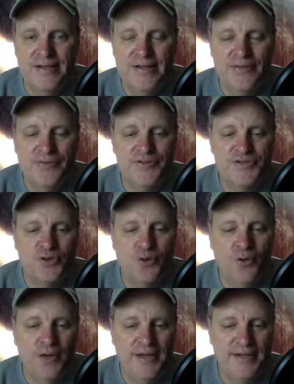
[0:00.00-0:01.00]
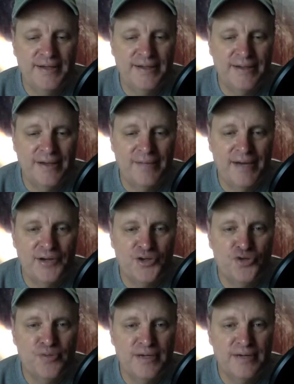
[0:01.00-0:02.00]
this whole idea about
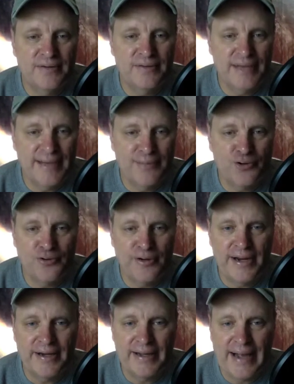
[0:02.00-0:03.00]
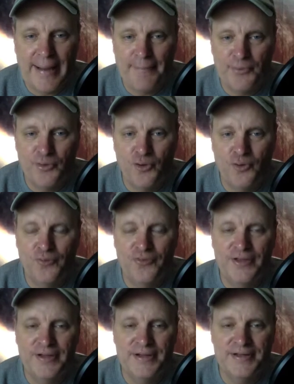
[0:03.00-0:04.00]
human labor and capital
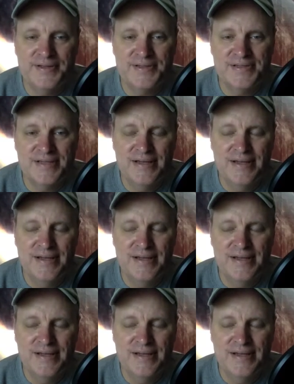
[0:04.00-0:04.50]
that is